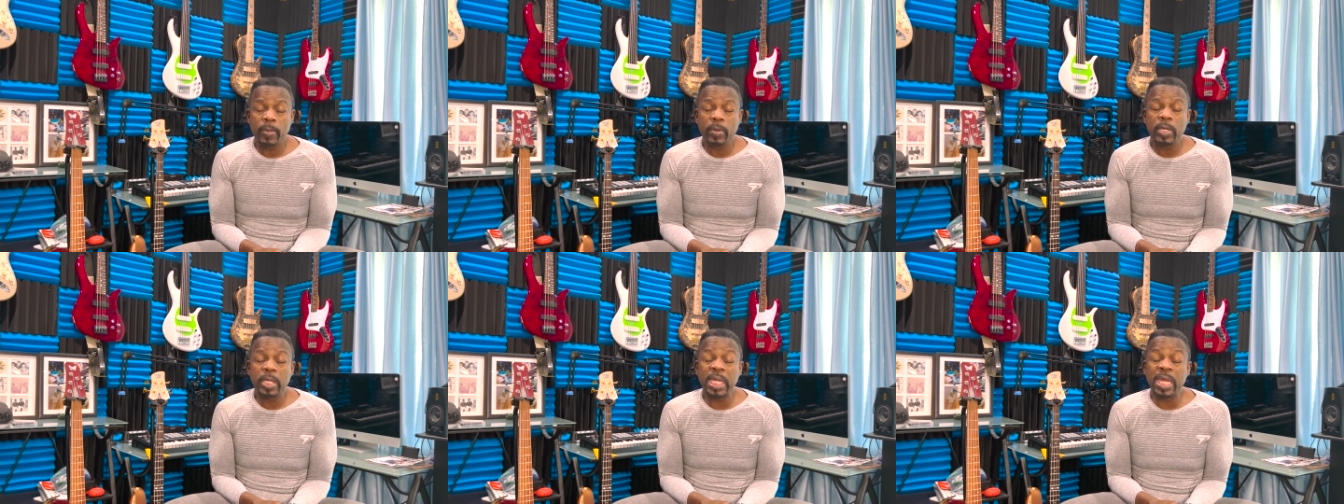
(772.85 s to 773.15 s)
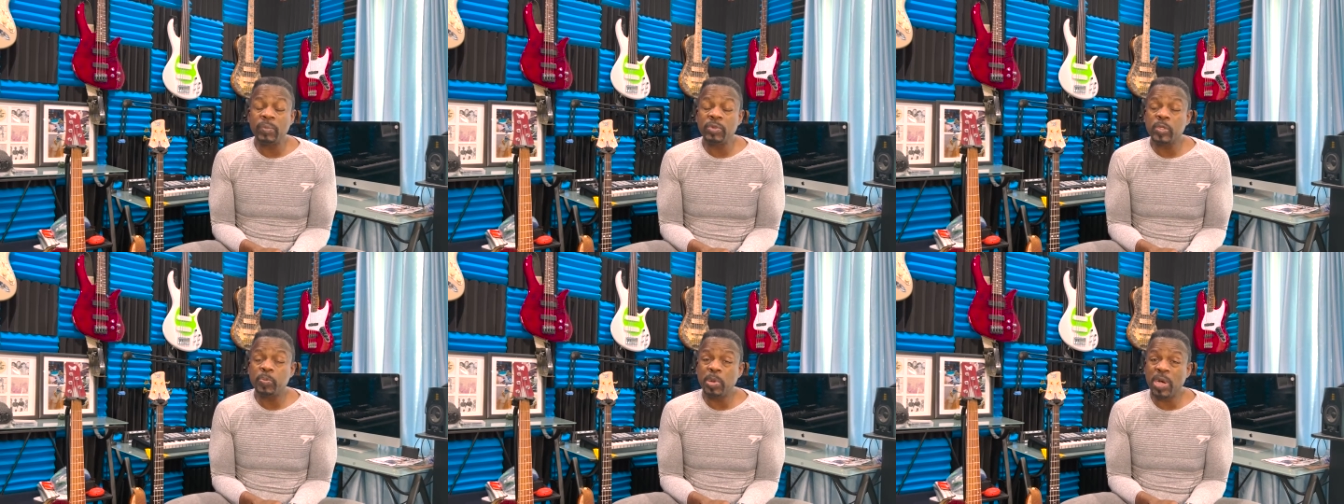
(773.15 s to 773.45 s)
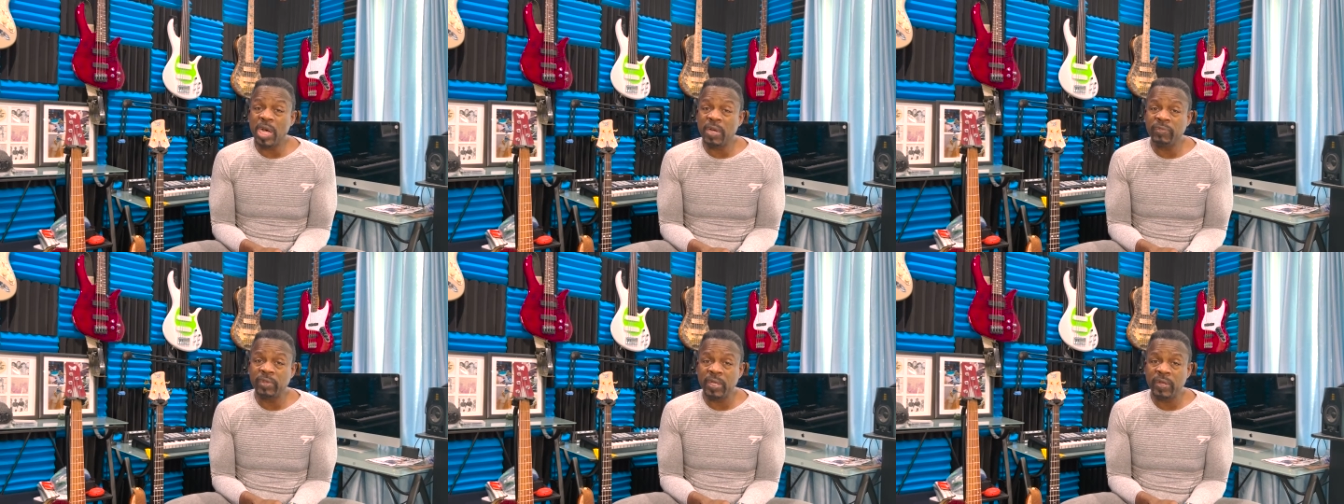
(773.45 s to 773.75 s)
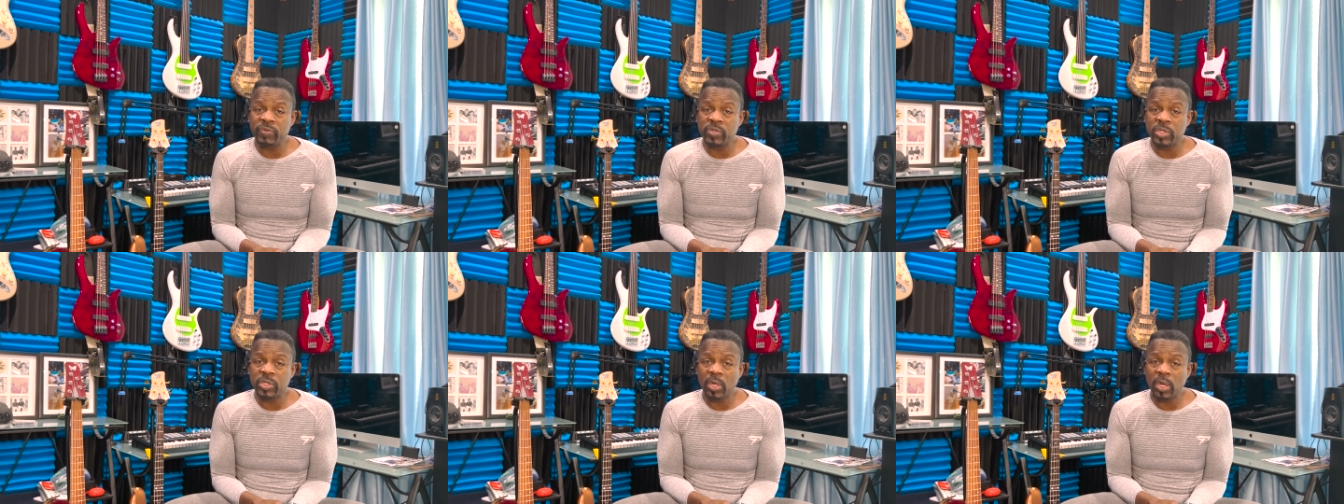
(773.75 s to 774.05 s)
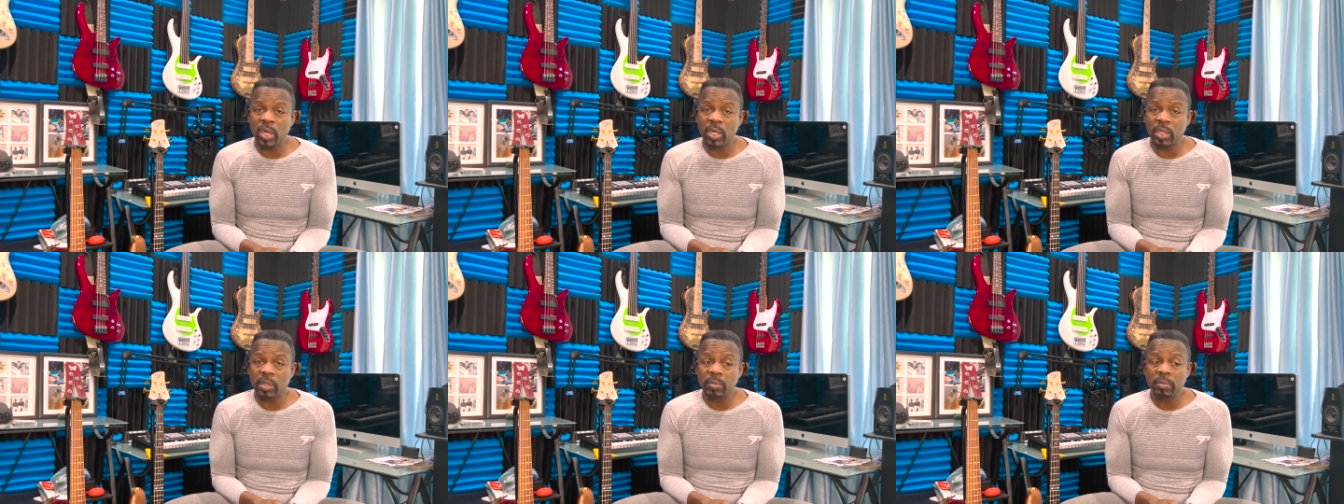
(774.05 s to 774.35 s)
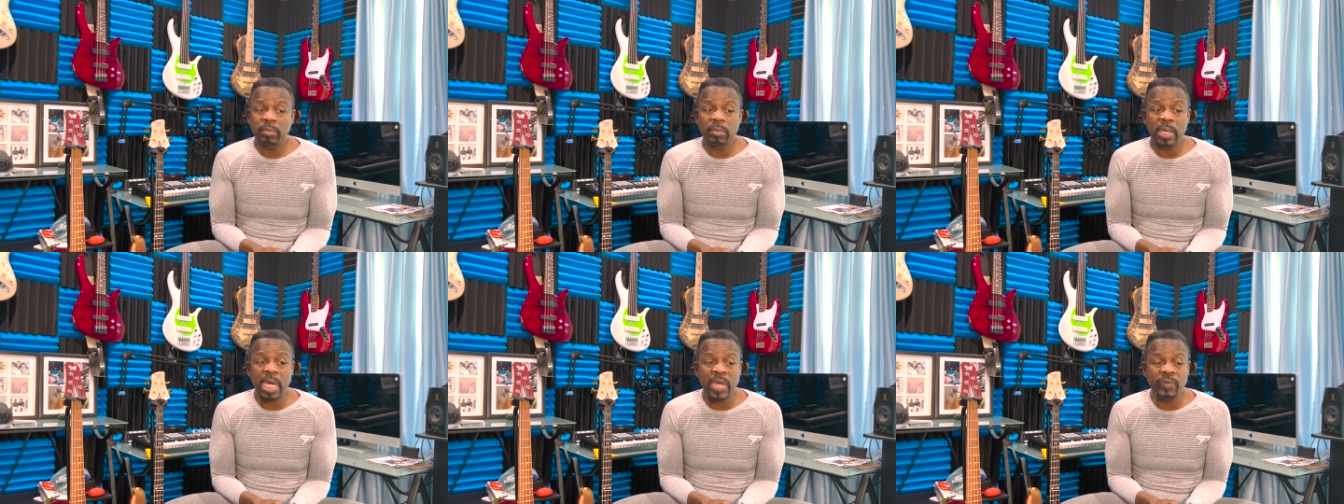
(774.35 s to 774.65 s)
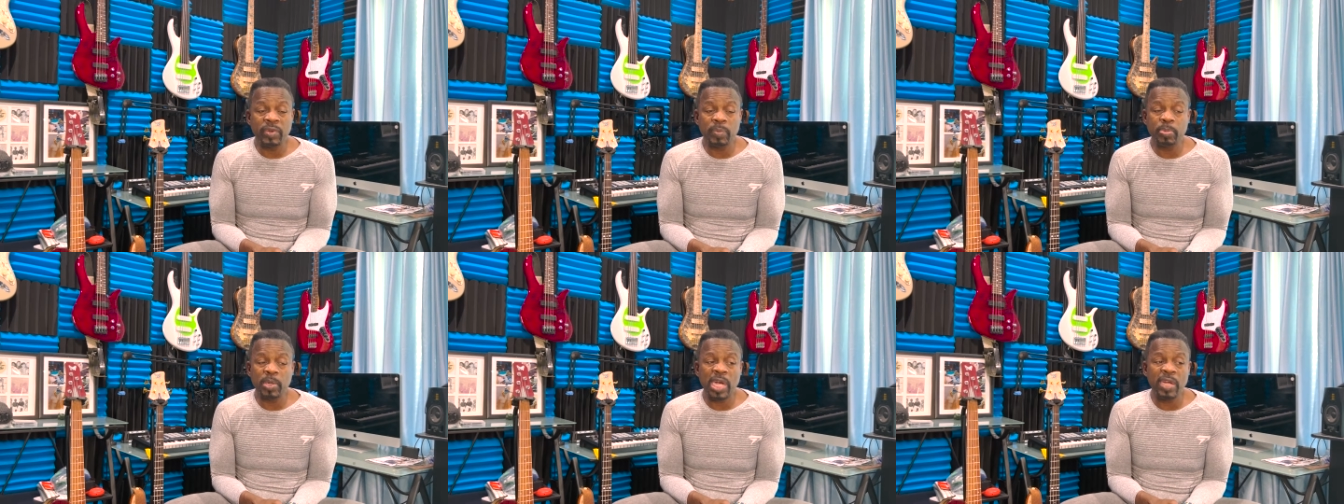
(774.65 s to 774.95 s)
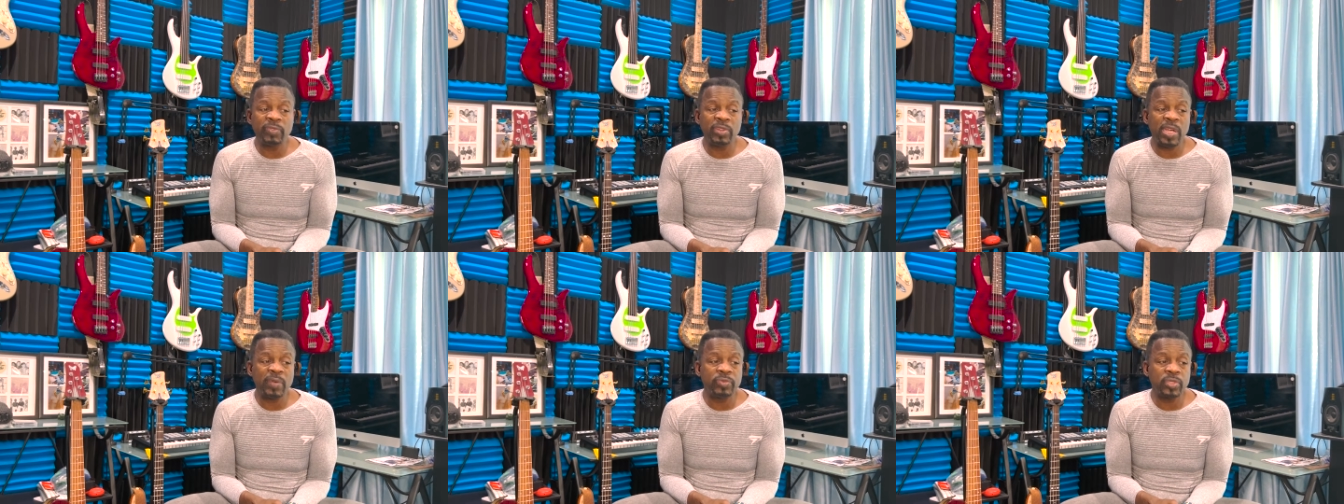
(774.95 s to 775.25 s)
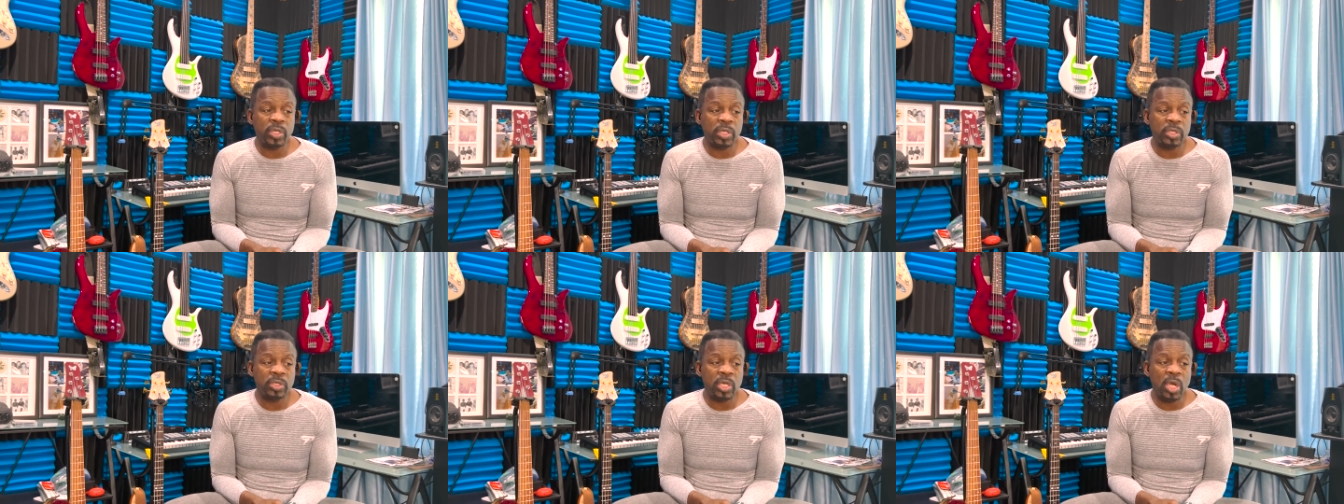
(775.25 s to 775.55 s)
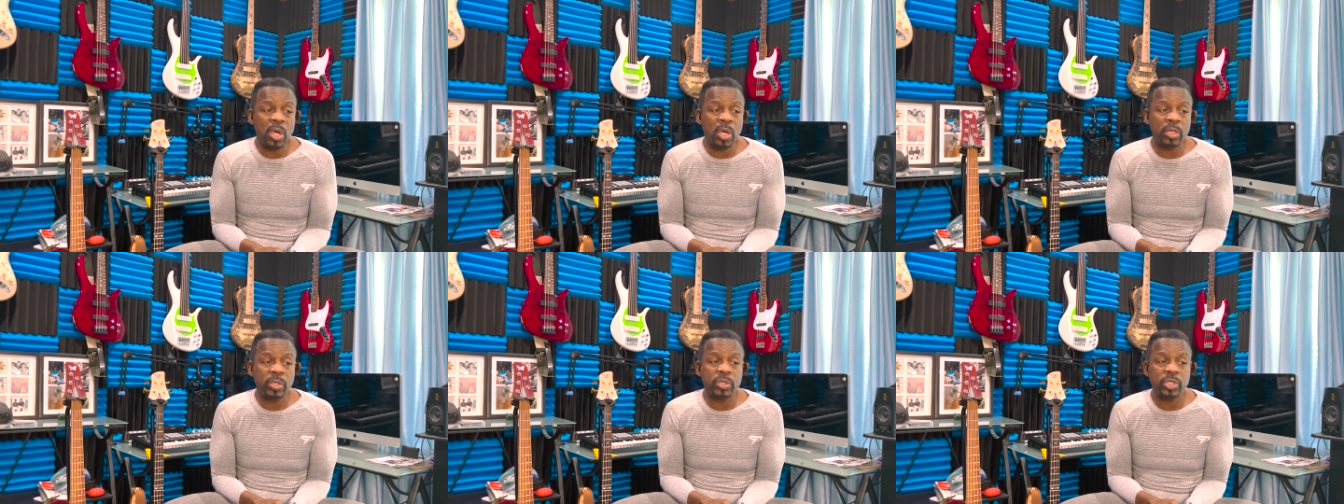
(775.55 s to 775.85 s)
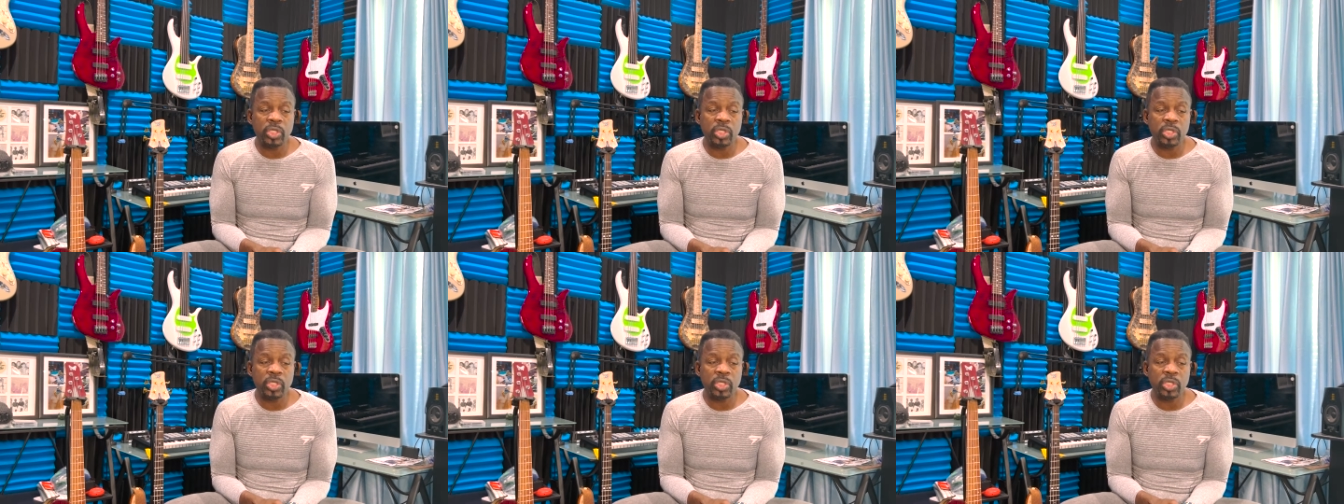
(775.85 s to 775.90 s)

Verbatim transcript: And that was Pavlov's dog. Ivan Pavlov took a dog,